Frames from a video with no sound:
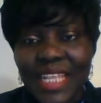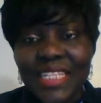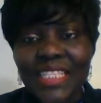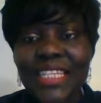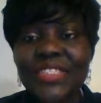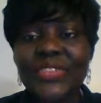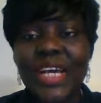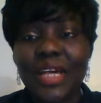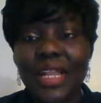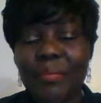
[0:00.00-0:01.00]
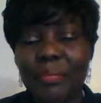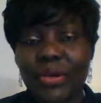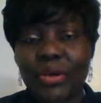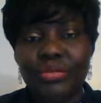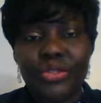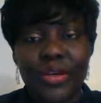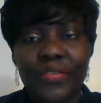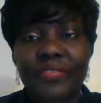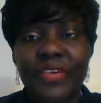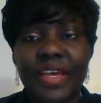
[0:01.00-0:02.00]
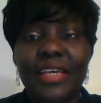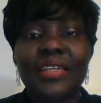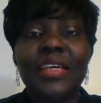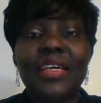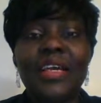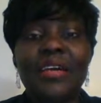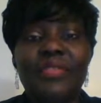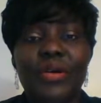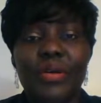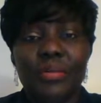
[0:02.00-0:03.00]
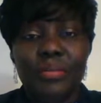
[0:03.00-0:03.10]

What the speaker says: Things gradually become tough for